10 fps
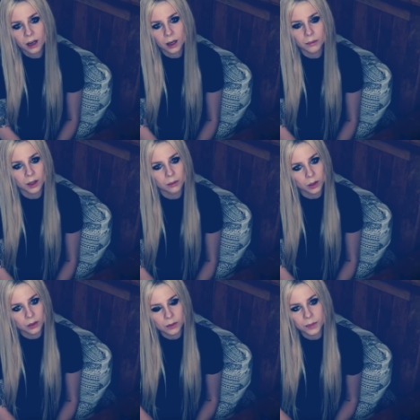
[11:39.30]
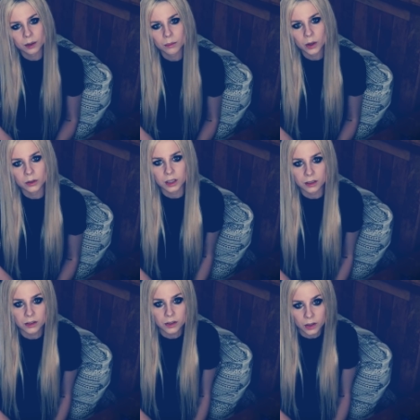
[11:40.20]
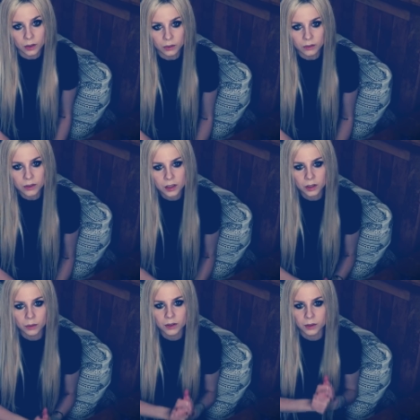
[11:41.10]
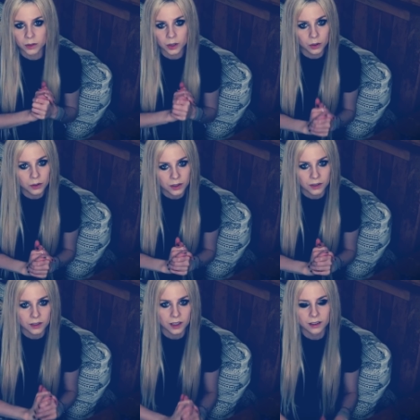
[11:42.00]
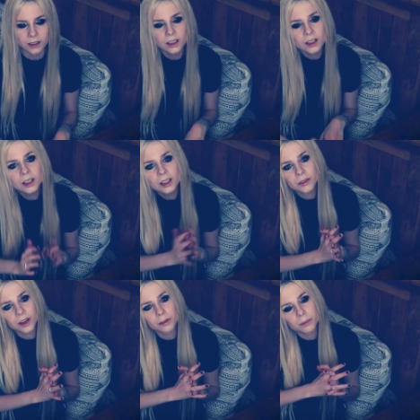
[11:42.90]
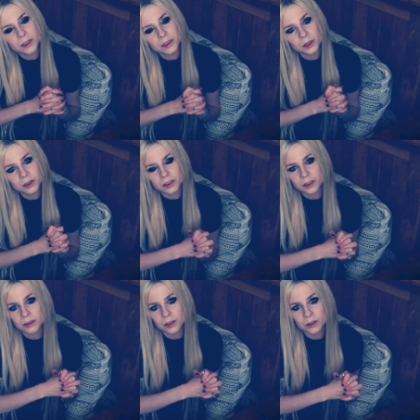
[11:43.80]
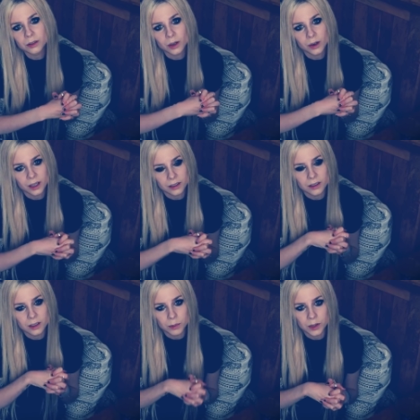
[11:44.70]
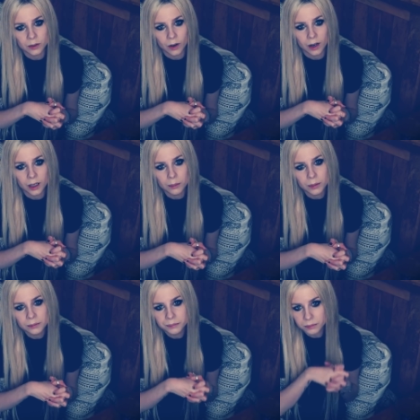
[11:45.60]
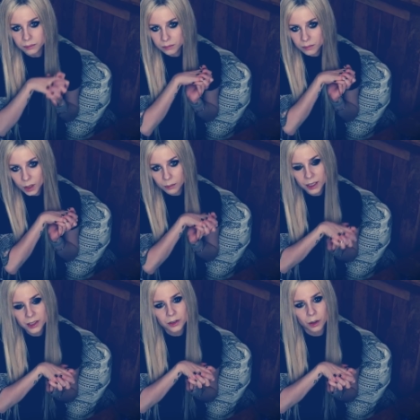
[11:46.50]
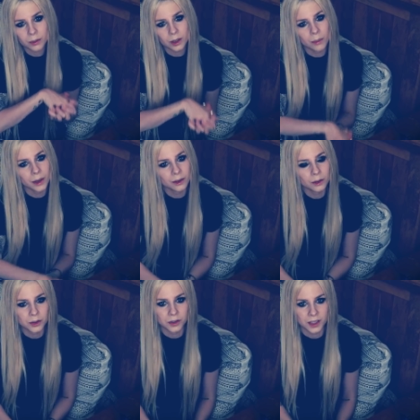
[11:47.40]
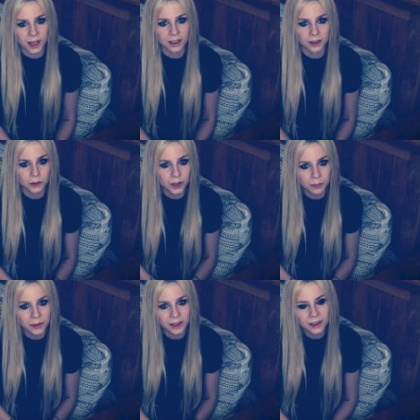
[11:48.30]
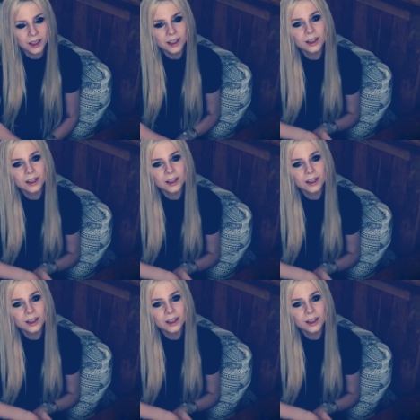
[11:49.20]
that I'm going to be uploading soon to do with some ghost hunting that I've been doing. So do go ahead and subscribe. Please drop a comment also saying creepy